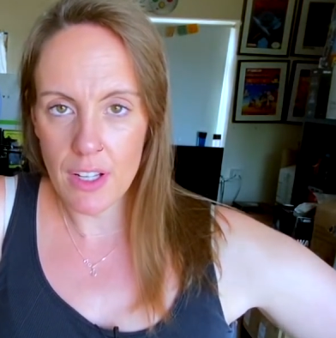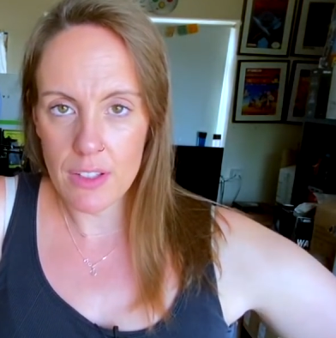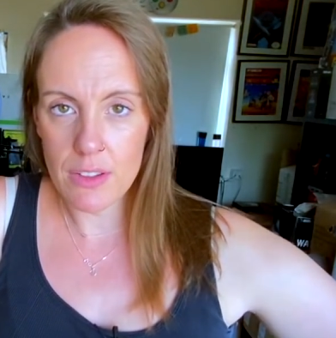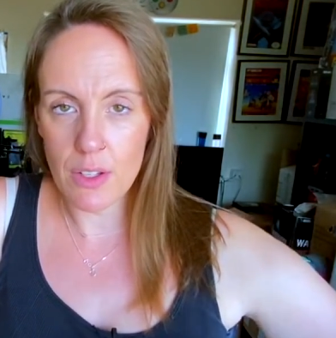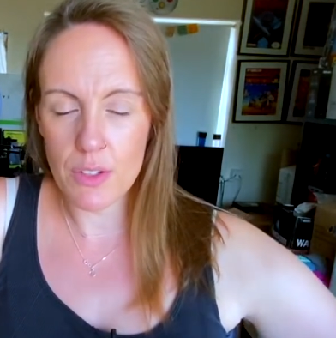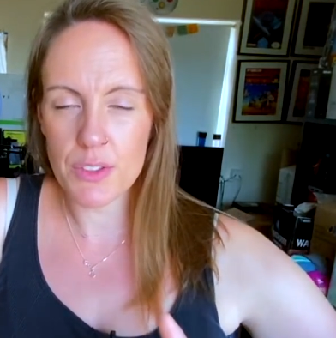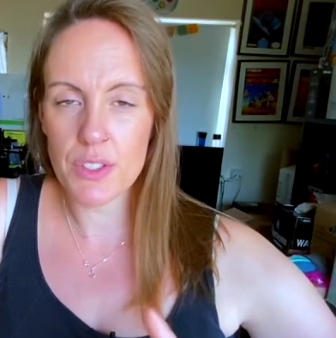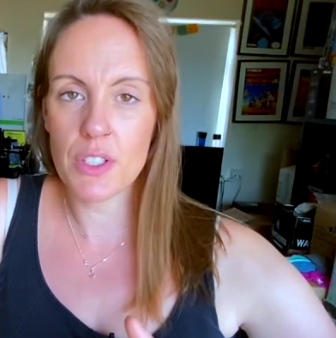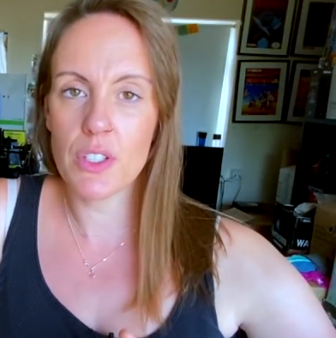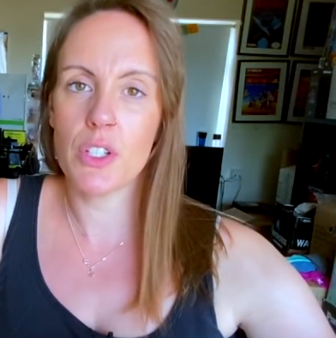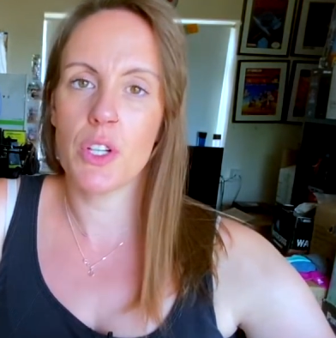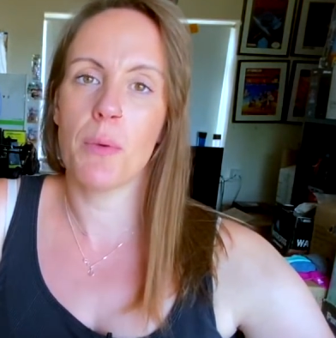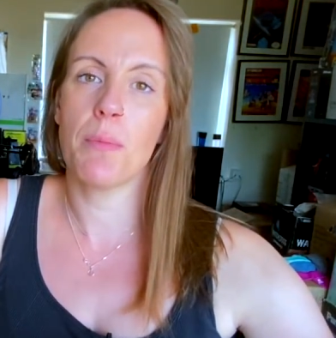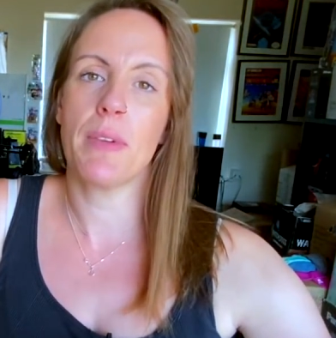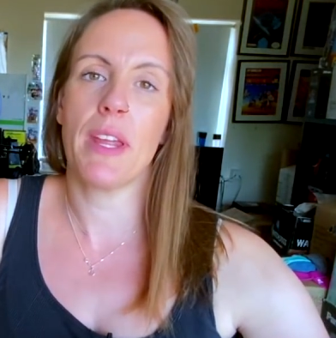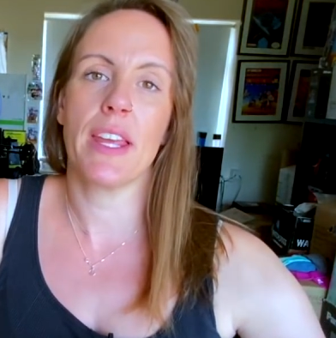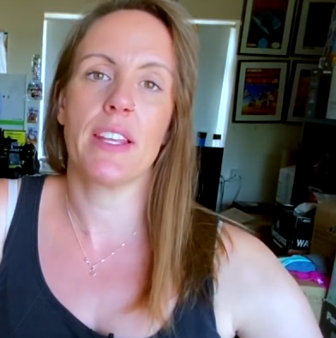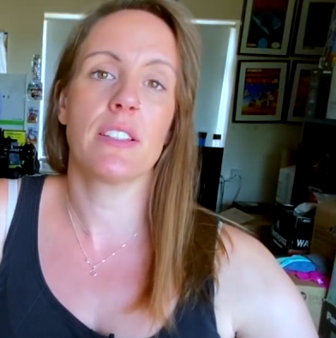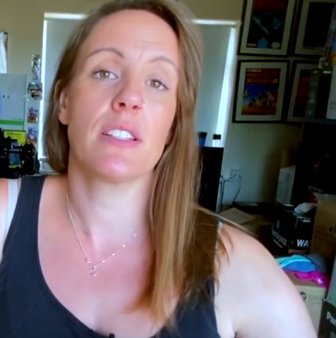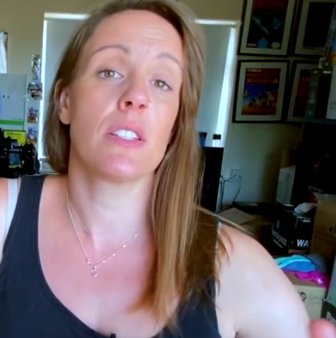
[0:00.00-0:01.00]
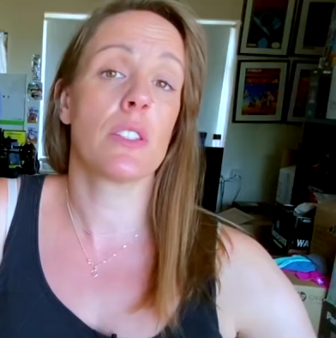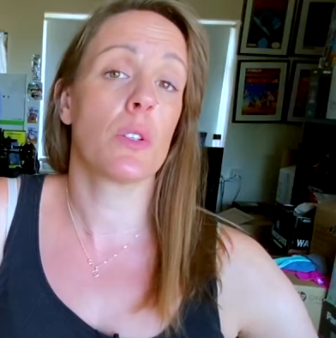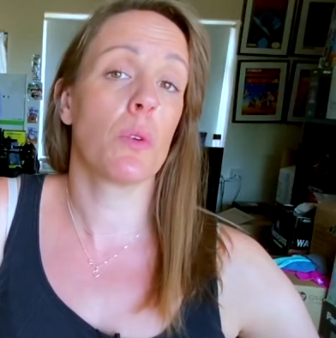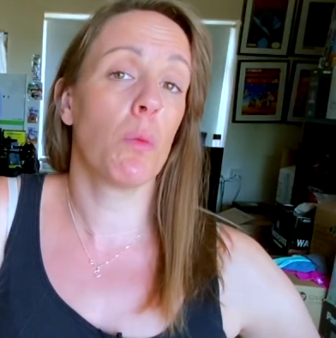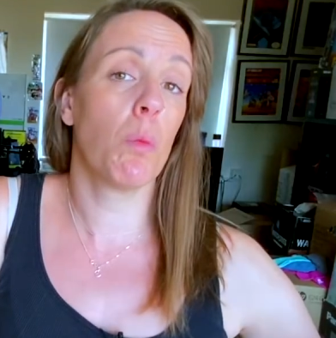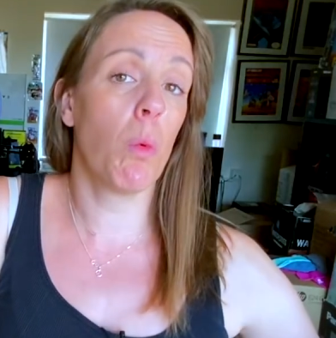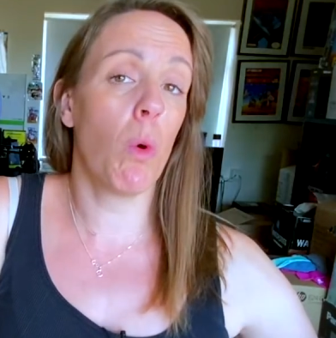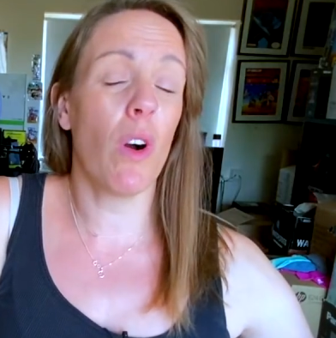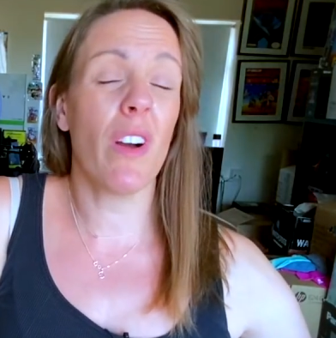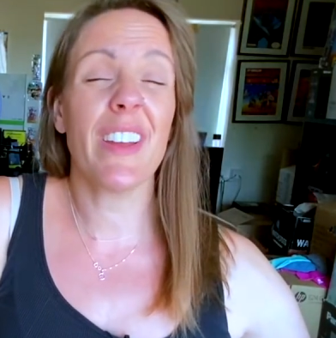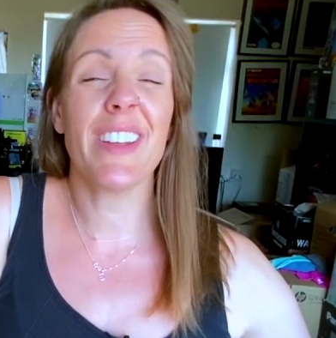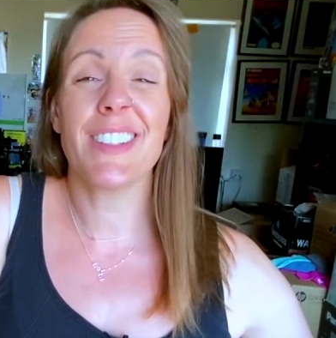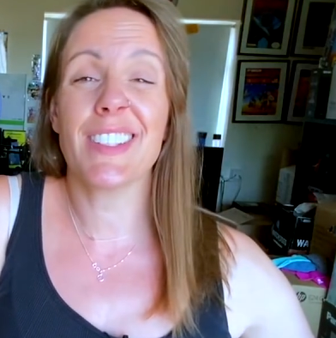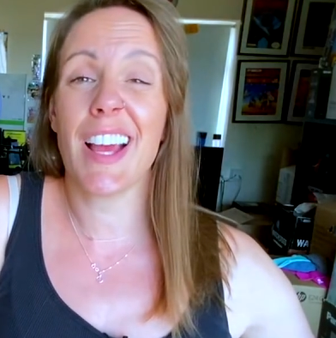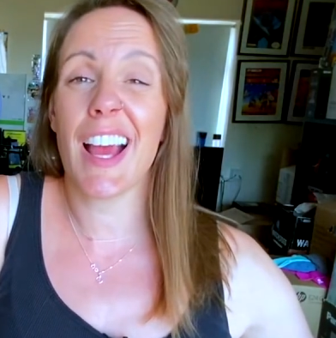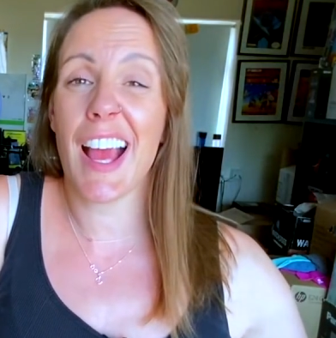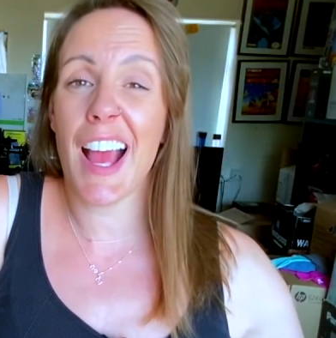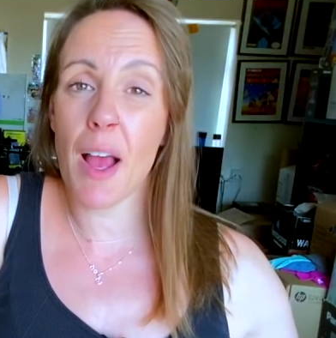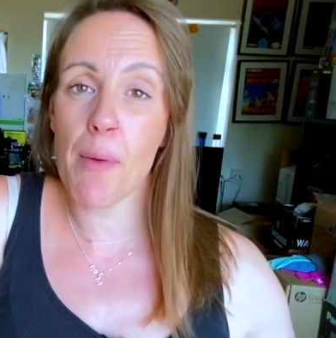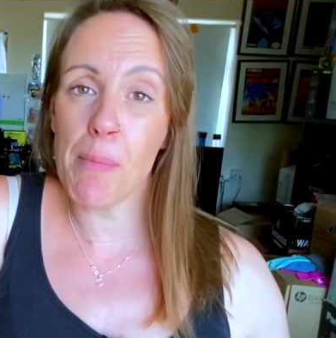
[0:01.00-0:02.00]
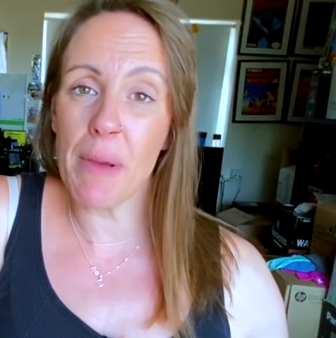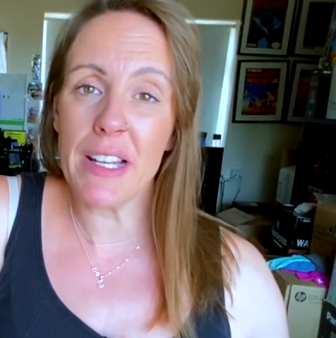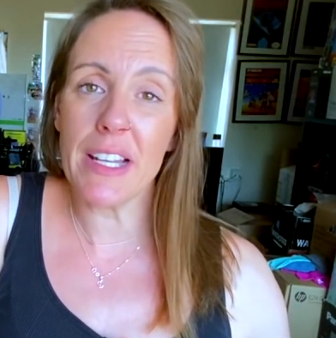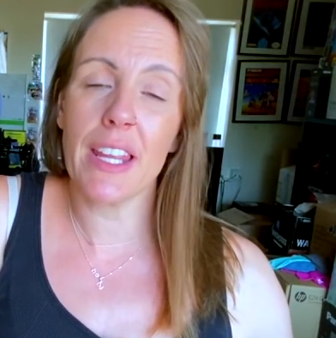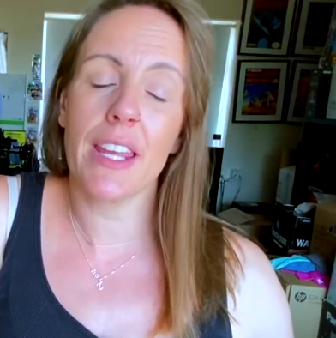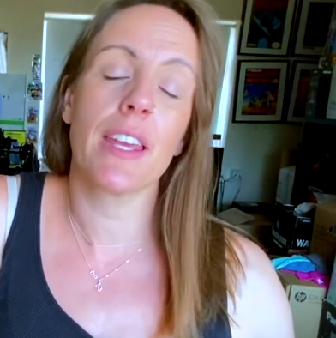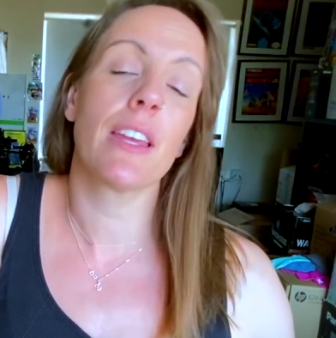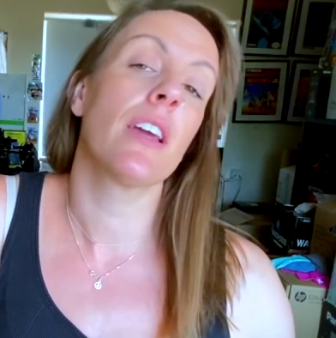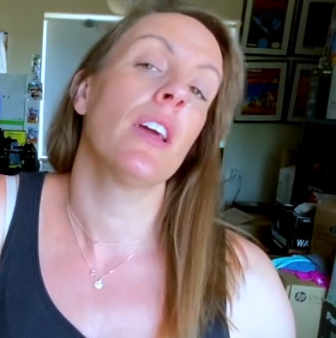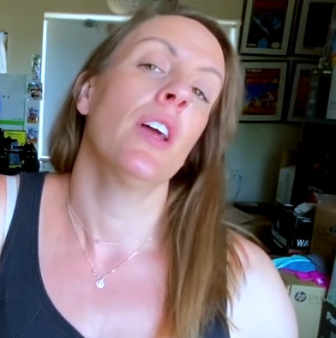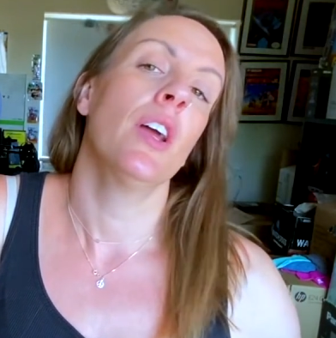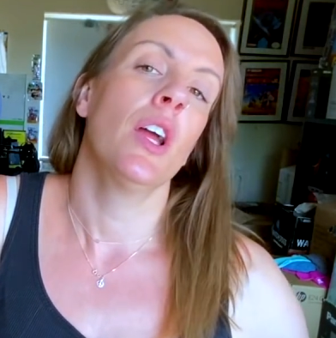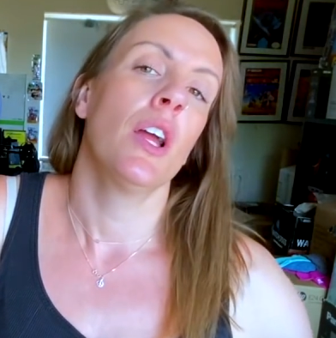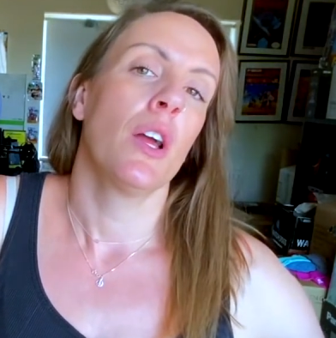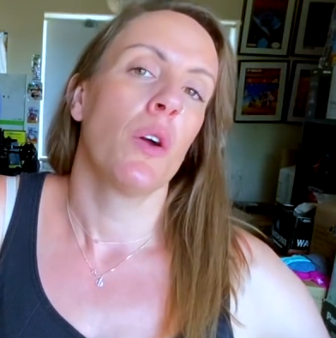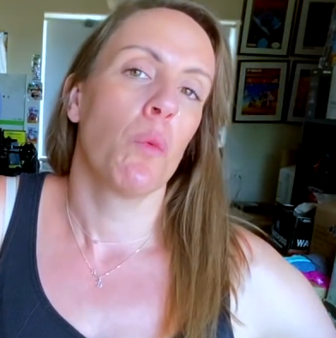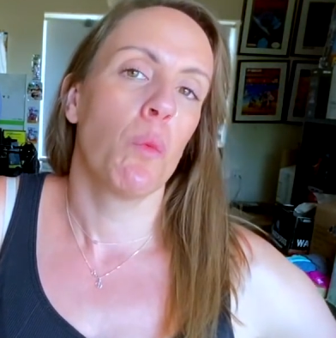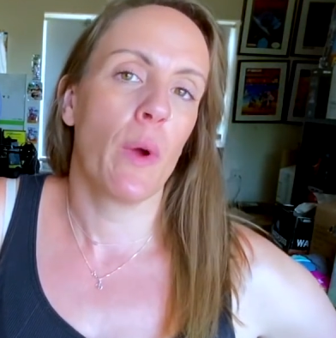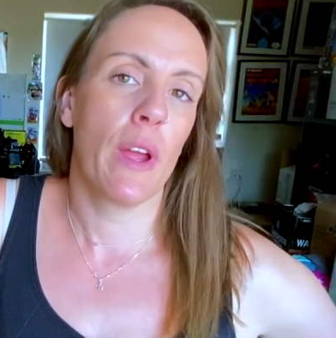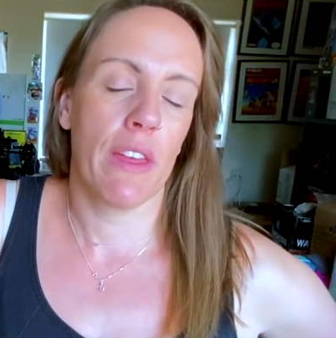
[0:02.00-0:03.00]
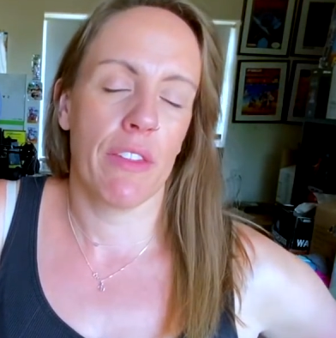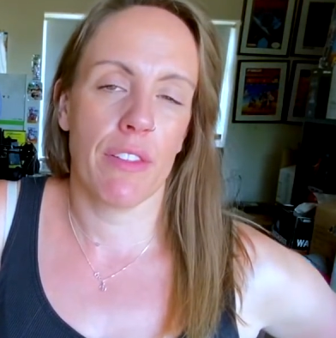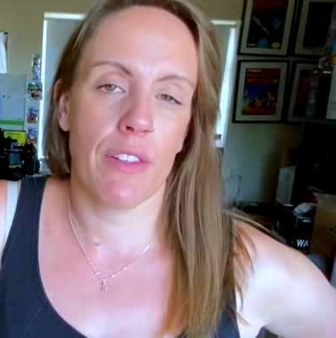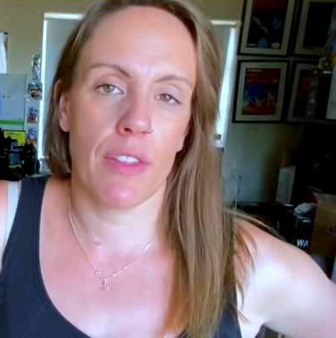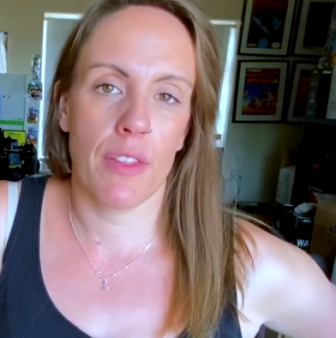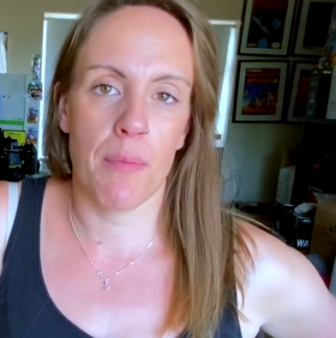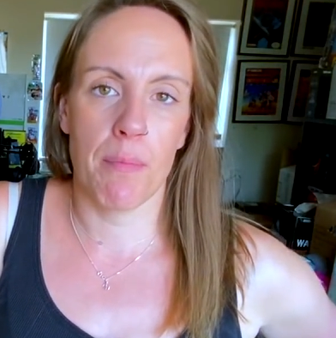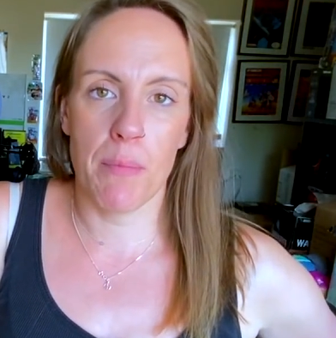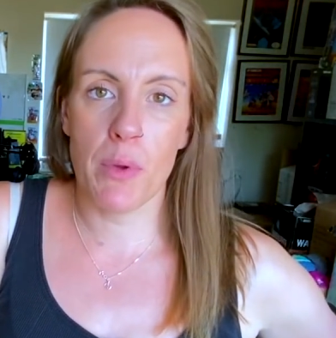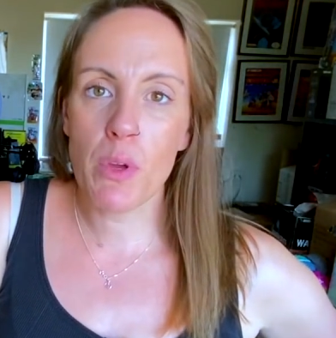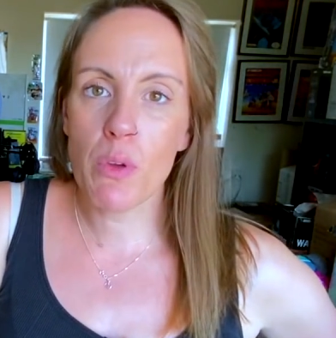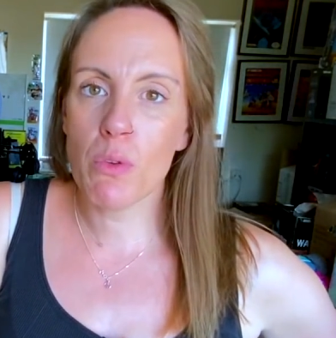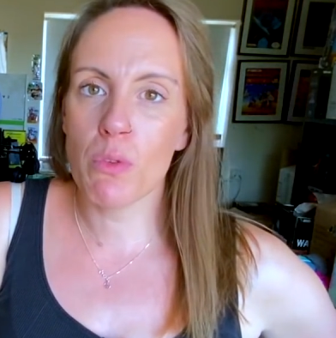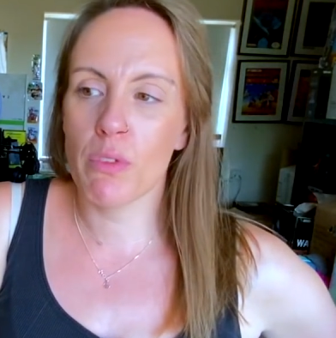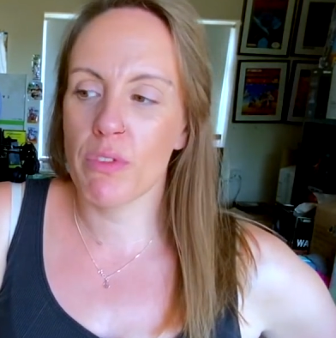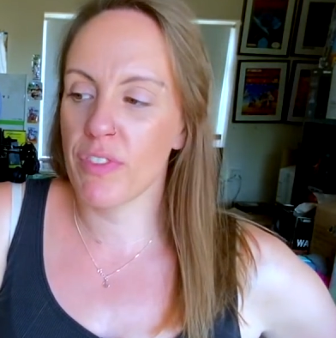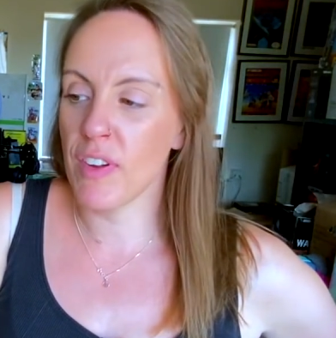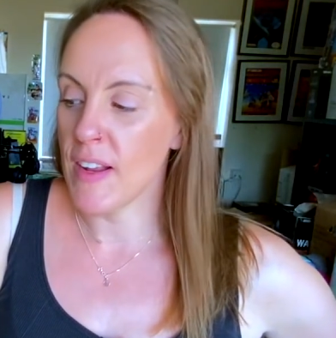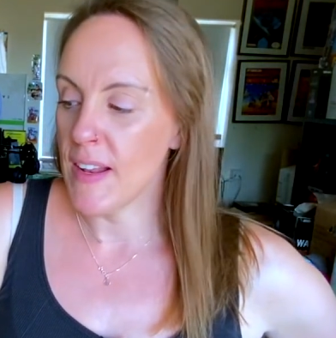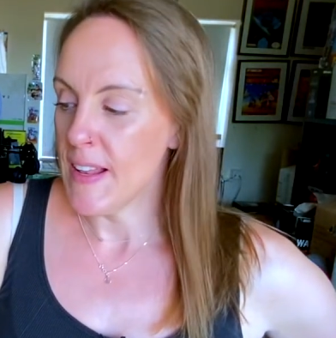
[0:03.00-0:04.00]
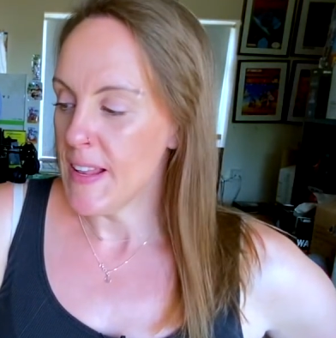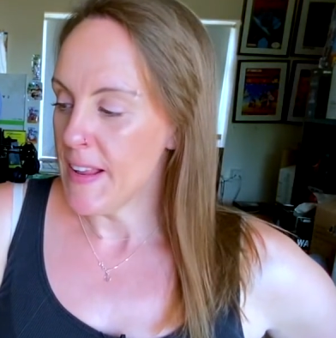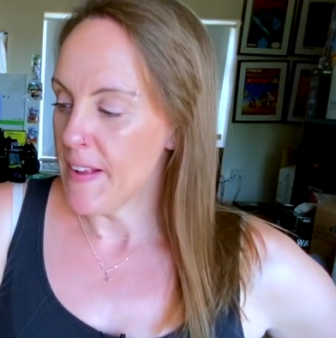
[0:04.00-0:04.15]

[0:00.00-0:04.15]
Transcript: lots of good updates as to what is happening with the move.